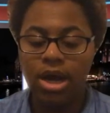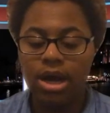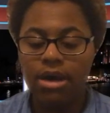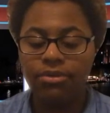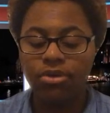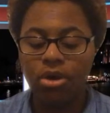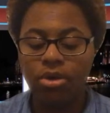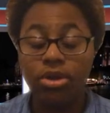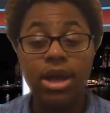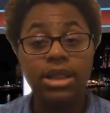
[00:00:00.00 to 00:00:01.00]
Uh,
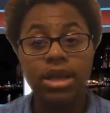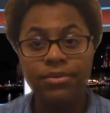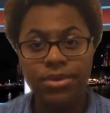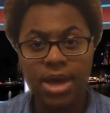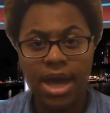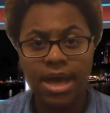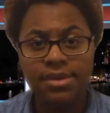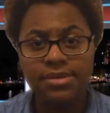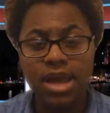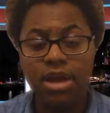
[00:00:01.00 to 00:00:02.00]
so, you know, I love you
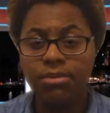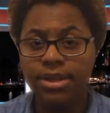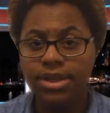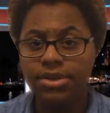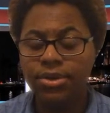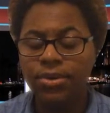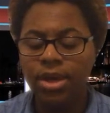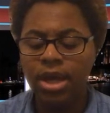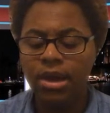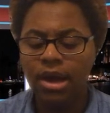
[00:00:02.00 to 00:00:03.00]
guys. I really do.